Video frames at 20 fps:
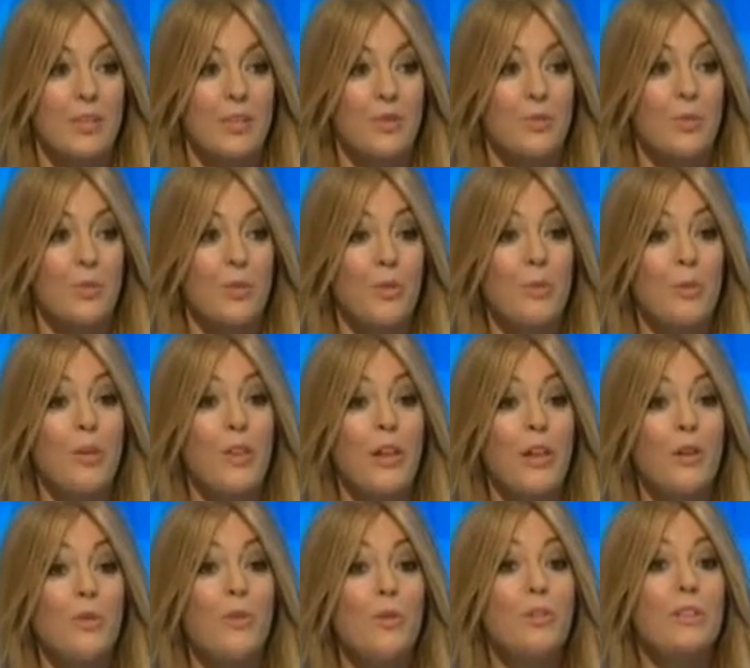That's extraordinary.
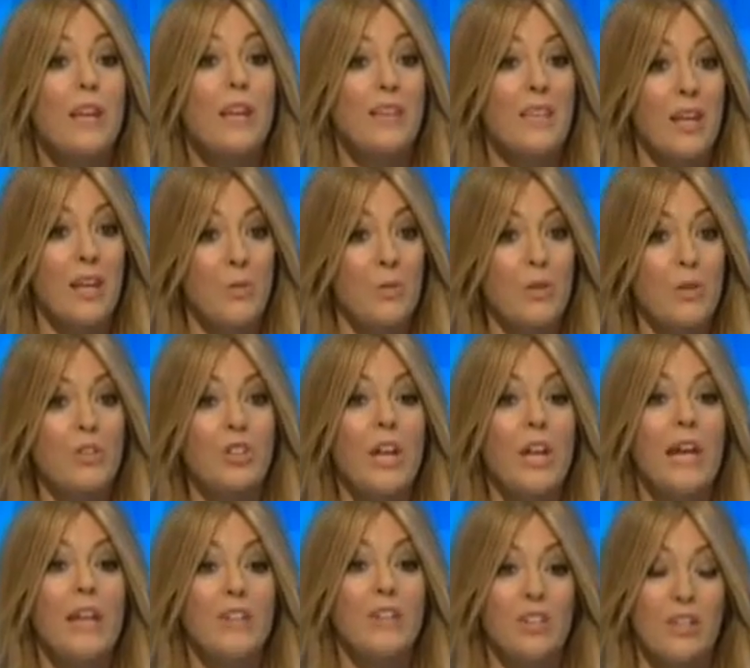Amazing. Well, the laws, I think, will
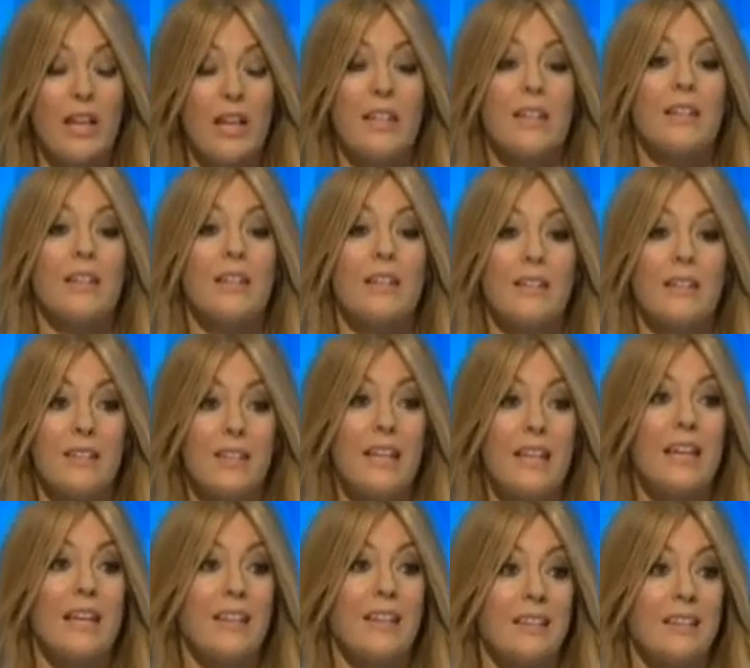change later this year.